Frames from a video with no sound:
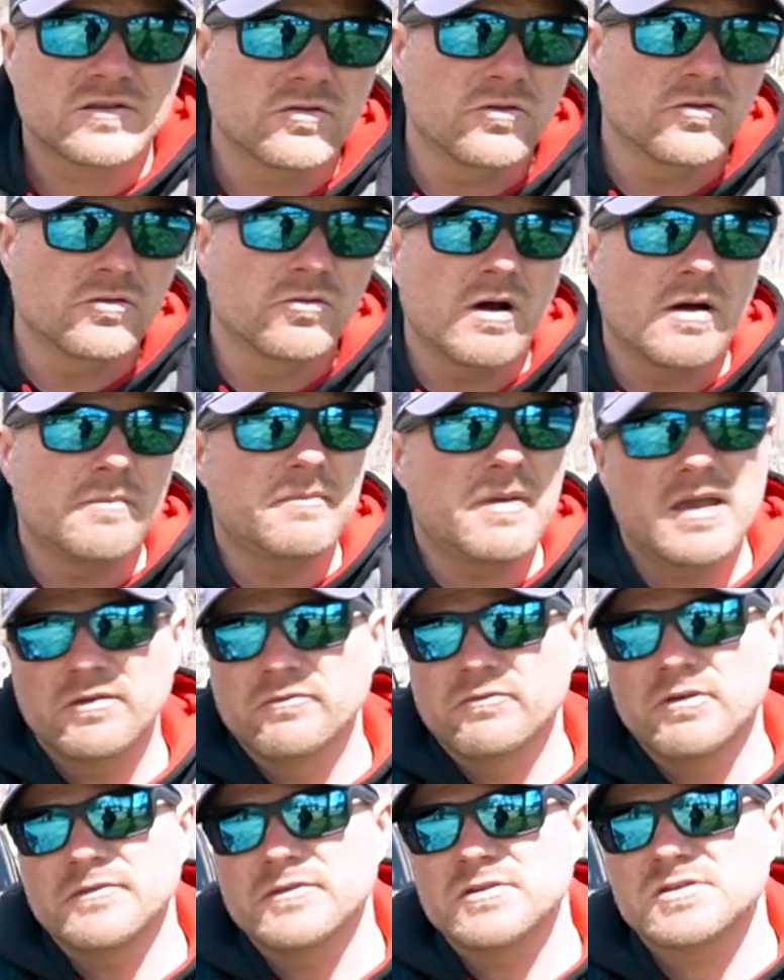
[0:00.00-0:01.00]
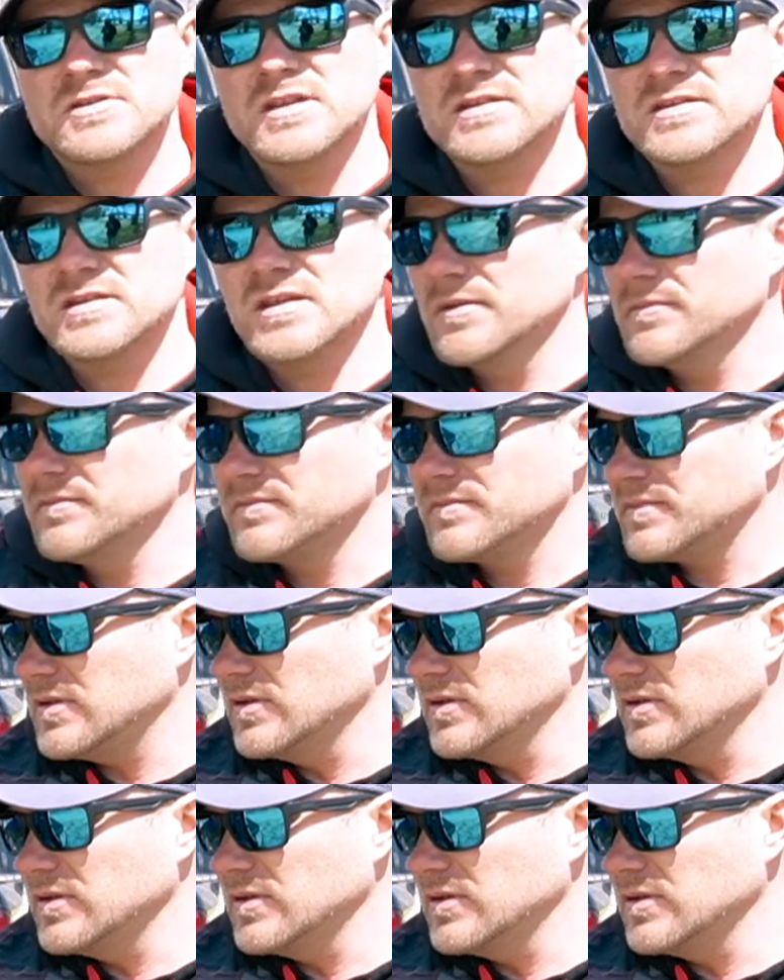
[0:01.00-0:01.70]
to a main river system,